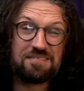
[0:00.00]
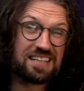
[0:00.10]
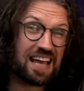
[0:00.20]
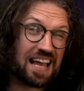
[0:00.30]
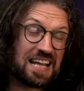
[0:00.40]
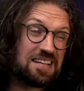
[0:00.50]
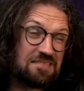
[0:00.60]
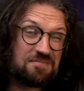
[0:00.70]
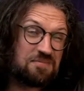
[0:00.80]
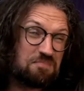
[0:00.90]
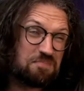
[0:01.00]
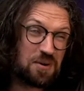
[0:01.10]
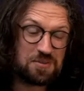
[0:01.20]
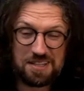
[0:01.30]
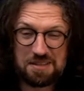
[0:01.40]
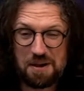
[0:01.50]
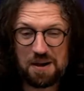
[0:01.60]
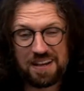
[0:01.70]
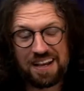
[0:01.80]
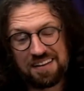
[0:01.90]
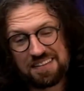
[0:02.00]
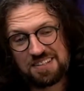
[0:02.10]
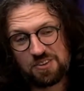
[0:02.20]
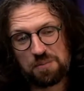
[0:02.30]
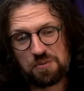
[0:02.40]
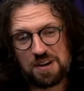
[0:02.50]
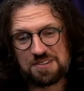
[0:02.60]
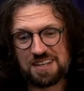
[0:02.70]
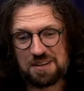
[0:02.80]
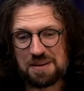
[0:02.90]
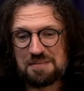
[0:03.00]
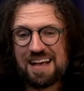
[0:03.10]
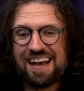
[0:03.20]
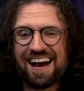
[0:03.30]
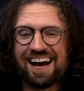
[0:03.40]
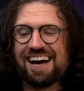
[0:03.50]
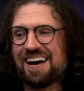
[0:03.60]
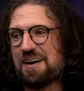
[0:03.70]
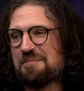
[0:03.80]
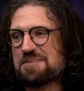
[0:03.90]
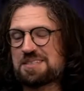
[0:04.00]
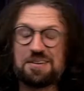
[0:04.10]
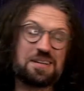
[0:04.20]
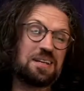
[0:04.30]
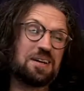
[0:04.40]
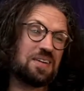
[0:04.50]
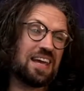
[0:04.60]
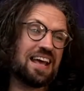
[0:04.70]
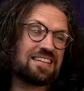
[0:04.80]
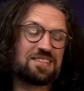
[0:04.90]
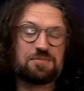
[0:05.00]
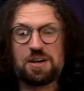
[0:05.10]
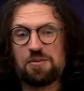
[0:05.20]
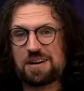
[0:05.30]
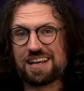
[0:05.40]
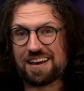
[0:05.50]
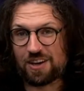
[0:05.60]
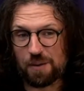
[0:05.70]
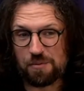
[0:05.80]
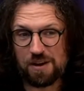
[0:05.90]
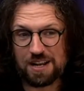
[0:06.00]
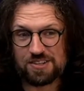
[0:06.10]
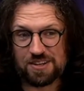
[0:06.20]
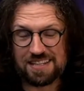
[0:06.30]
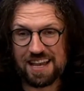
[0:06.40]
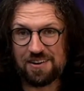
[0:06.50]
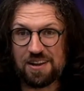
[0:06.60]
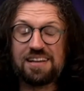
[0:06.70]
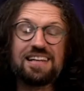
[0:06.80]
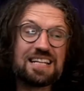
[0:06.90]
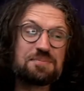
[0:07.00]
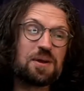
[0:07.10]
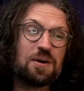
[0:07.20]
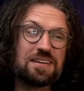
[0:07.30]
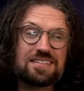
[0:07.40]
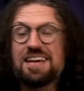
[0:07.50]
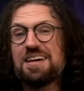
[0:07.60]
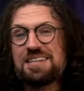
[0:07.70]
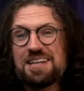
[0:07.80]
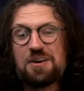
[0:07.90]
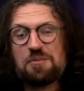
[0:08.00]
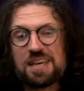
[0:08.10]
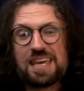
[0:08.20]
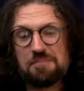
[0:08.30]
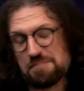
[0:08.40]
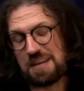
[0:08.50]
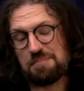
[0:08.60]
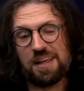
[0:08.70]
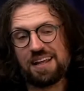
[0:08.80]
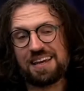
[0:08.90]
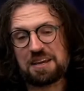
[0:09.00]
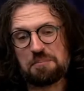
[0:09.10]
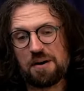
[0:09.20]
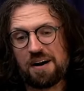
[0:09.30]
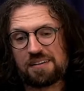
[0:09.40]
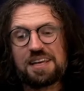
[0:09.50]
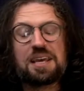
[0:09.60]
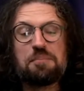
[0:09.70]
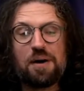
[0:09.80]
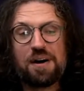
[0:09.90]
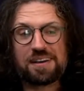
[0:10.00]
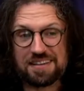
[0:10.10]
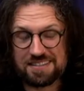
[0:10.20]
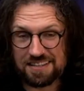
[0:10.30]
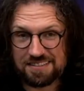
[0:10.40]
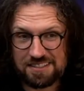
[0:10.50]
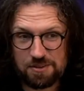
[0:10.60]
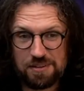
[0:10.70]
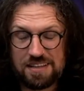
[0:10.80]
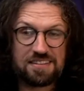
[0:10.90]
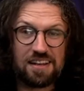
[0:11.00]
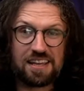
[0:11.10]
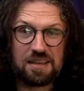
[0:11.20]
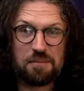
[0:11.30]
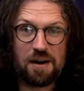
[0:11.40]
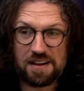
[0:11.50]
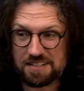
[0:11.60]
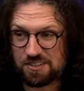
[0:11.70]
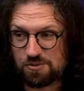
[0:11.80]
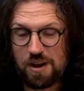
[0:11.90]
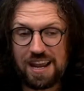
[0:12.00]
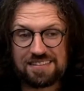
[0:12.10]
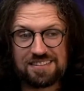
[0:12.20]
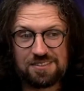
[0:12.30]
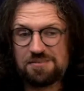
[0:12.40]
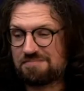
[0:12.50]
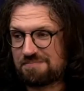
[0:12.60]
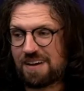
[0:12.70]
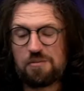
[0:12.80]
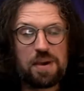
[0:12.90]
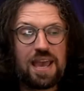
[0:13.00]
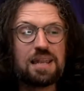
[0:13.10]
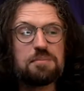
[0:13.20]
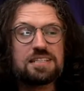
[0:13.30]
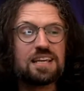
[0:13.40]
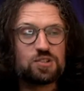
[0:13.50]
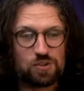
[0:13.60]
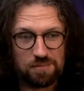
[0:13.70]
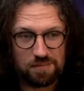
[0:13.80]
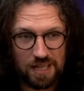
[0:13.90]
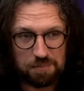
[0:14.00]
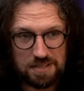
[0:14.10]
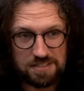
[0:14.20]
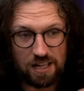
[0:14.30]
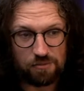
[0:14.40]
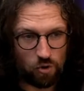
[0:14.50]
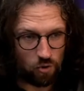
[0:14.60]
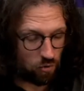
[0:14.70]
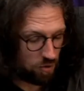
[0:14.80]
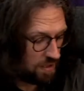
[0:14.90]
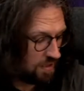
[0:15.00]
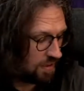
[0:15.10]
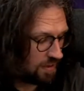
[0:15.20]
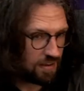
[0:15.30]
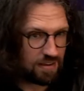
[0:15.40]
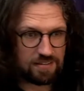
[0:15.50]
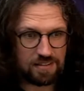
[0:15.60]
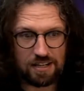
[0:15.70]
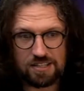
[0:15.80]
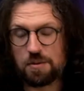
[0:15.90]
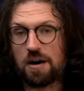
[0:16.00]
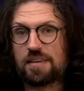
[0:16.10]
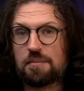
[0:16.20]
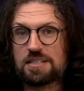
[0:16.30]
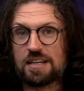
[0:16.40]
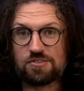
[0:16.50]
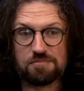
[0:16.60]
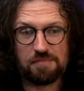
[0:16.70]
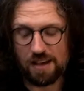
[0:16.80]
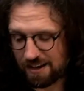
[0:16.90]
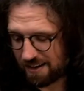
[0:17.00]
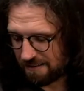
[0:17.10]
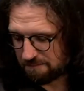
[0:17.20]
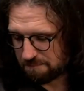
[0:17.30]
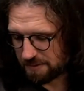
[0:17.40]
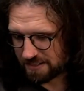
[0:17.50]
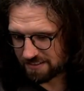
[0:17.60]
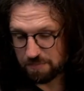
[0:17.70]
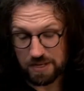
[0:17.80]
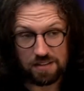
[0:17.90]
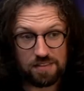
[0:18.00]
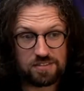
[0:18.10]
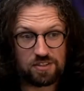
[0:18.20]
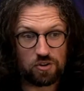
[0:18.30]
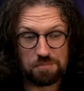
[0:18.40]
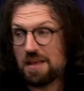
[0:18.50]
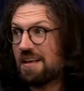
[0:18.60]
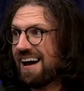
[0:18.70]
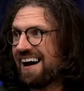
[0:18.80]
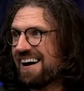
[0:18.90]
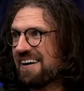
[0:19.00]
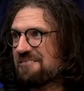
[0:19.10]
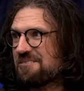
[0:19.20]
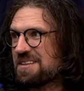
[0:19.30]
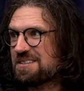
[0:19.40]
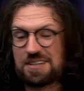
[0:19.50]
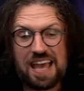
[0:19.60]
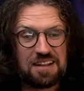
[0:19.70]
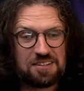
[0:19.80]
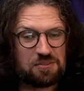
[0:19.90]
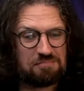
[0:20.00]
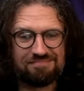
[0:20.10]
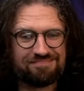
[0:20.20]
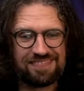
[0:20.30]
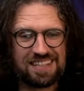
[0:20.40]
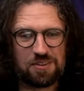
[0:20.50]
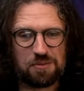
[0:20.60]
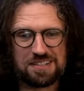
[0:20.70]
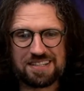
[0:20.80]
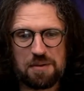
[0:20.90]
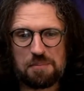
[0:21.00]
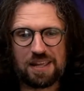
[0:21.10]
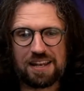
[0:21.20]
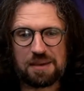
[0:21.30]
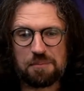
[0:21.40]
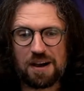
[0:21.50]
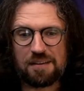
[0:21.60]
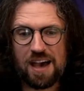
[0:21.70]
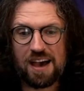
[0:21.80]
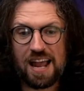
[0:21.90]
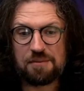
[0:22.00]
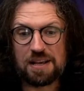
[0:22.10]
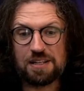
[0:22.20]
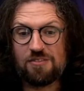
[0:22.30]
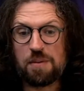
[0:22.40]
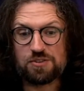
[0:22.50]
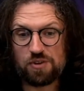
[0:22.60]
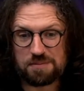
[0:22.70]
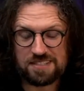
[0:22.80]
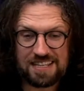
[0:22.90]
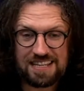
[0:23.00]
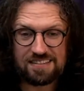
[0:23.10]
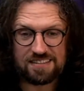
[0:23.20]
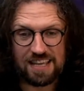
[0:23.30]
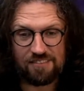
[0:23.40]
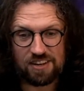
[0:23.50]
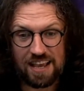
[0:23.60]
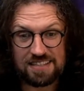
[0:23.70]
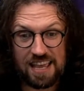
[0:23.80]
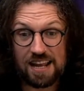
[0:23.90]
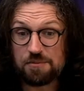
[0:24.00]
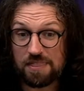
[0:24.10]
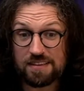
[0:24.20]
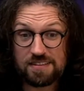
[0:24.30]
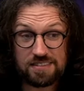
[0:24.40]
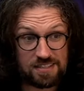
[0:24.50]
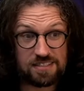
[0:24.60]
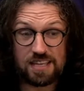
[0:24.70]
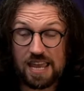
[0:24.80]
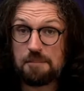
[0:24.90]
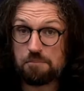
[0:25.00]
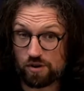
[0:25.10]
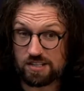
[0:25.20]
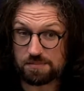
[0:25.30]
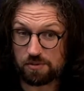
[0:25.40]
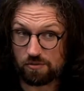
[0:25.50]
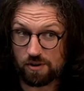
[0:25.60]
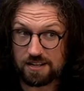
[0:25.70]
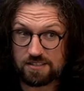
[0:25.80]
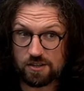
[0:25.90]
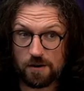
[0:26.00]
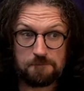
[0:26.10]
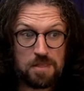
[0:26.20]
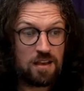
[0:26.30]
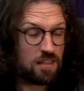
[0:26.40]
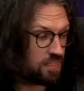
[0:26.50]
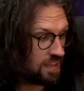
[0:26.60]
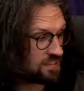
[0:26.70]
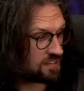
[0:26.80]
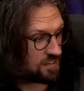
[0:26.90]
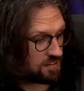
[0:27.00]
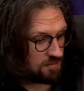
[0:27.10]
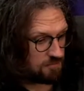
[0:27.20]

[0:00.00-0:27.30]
kind of, most of them are kind of these chord progressions anyway. So, you know, in essence, we don't want to get copyright shut down. And let's be honest, you don't want to hear me play Linkin Park. Linkin Park exists. Go and listen to Linkin Park. It's great. Don't have a pale imitation like myself, or a slightly swarthy imitation, because I've been in the sun. So yeah, you don't want to see me play Linkin Park. Anyway, love a bit of drop C, says David Yates. Anyway, this is the same principle, right? So this,